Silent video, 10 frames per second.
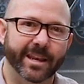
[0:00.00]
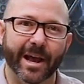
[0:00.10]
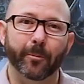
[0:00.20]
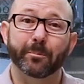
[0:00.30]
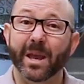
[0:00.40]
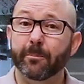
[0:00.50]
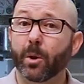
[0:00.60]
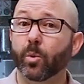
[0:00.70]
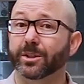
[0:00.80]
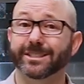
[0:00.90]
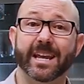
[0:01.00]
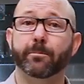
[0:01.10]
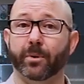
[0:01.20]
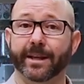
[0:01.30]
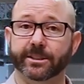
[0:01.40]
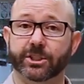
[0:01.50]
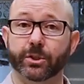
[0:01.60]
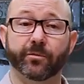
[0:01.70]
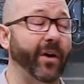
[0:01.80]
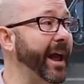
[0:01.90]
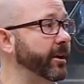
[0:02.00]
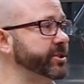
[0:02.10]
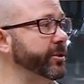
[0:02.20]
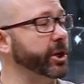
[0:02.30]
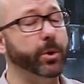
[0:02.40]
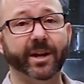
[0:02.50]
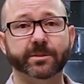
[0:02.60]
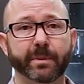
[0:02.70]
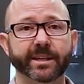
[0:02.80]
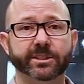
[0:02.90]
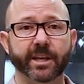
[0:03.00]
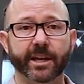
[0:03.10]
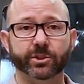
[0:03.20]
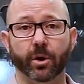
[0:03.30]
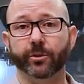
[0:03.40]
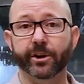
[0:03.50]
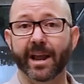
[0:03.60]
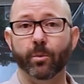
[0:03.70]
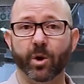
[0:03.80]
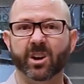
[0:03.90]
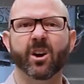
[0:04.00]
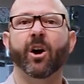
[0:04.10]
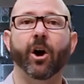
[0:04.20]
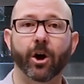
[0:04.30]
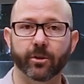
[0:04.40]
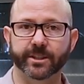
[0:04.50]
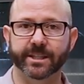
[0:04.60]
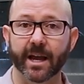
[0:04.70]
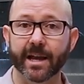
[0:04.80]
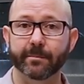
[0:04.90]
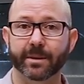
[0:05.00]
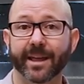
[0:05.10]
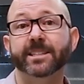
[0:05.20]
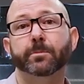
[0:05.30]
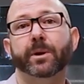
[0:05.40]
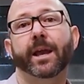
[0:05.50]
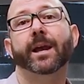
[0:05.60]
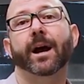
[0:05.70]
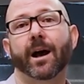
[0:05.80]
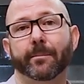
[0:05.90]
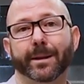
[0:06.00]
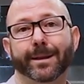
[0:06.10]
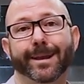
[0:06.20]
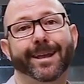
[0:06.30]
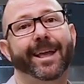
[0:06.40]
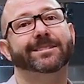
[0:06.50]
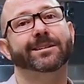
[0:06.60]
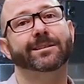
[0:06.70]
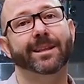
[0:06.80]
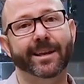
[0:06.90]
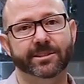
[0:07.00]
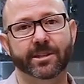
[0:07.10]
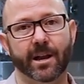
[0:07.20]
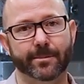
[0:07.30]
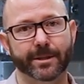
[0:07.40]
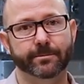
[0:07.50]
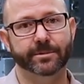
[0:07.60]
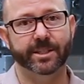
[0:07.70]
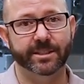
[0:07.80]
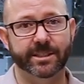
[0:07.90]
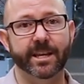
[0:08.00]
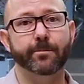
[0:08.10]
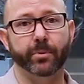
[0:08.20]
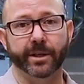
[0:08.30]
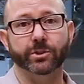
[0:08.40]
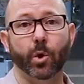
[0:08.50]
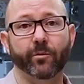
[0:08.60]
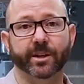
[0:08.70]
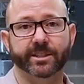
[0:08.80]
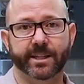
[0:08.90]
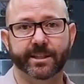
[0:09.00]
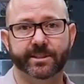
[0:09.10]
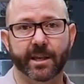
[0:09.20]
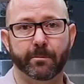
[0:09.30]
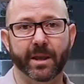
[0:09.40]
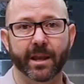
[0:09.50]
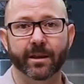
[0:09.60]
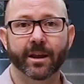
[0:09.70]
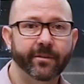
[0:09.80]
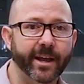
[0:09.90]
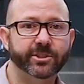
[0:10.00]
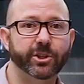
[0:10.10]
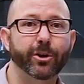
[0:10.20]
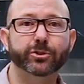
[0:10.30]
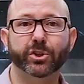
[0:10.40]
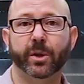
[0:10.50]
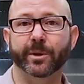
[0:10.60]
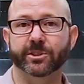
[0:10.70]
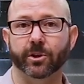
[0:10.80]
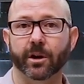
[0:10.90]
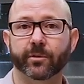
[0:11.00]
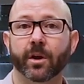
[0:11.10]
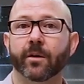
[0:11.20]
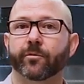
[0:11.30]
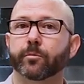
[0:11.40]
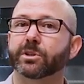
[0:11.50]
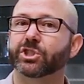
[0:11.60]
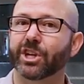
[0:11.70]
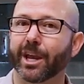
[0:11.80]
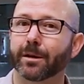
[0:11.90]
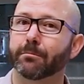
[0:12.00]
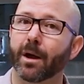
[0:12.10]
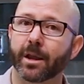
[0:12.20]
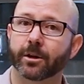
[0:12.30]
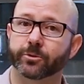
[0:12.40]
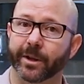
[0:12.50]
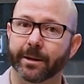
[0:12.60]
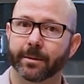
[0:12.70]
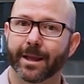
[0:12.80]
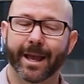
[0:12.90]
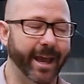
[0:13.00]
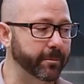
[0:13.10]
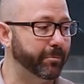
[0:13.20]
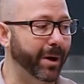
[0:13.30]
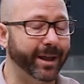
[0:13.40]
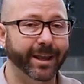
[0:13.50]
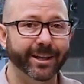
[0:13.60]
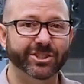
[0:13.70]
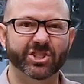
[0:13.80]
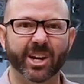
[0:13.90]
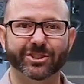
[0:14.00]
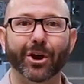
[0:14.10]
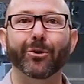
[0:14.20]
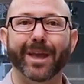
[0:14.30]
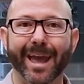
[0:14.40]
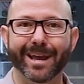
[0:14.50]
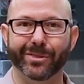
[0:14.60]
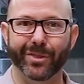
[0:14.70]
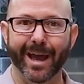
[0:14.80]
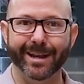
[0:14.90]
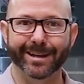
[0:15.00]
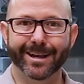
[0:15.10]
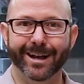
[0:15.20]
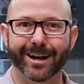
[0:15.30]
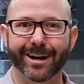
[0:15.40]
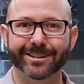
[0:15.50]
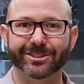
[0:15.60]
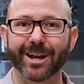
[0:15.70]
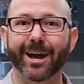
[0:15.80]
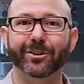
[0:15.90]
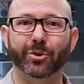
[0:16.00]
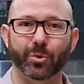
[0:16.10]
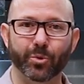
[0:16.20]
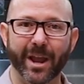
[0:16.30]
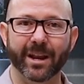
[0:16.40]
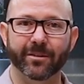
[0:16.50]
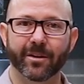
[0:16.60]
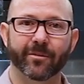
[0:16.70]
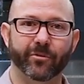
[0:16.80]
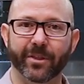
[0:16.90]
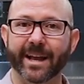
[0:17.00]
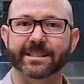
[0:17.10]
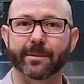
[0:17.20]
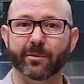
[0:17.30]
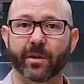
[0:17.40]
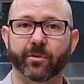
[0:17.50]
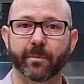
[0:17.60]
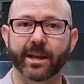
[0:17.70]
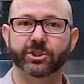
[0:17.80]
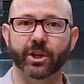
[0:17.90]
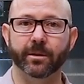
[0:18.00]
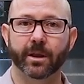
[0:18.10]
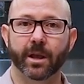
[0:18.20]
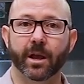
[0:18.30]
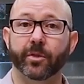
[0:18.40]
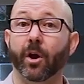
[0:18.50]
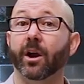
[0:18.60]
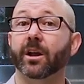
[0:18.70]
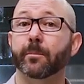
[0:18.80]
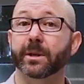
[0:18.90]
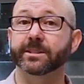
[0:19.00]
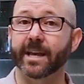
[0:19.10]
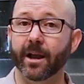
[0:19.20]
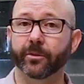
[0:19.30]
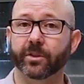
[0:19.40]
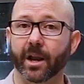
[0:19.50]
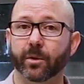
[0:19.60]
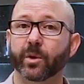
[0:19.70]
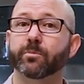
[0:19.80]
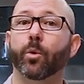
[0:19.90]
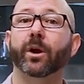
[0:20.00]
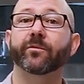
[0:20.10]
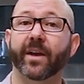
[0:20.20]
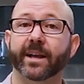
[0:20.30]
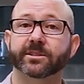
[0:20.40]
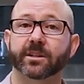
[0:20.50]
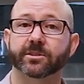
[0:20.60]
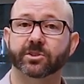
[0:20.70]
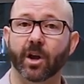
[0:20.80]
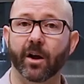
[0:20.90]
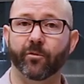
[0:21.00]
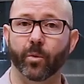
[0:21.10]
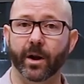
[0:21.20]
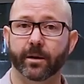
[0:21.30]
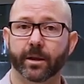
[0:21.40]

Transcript: Now, people will dprint to files on their USB sticks or on their network all the time. That's pretty common. It's less common to dprint over TCP. That's usually reserved for machine monitoring. And PuTTY is just okay at that. Uh, it's not great for that type of information. There are companies out there with more advanced software.